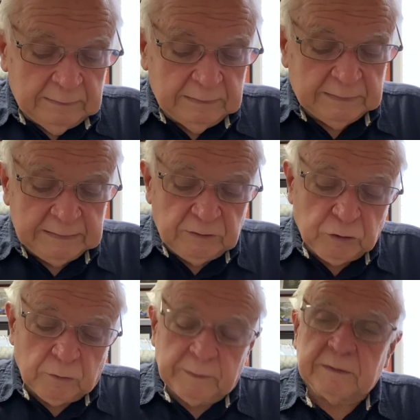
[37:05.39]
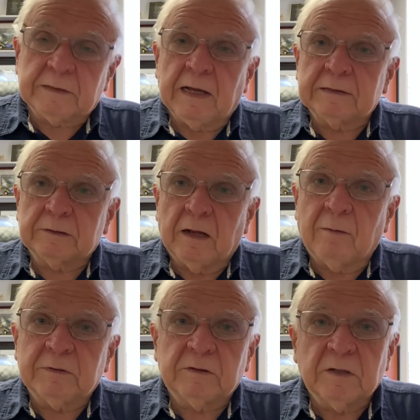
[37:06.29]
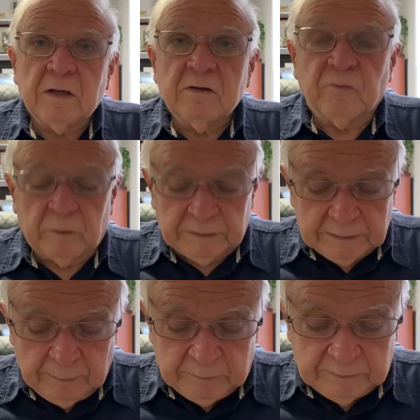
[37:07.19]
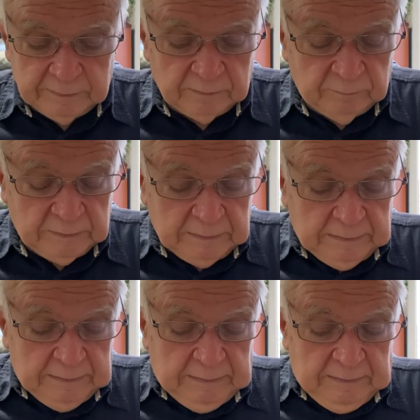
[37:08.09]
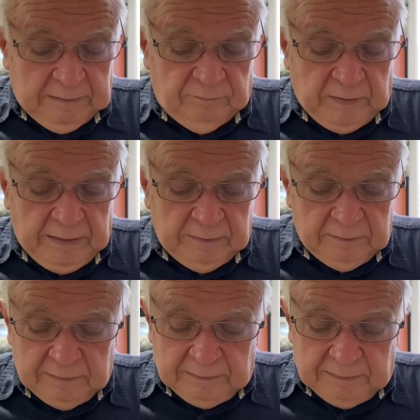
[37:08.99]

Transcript: It's easy to criticize Thomas for his skepticism. In fact,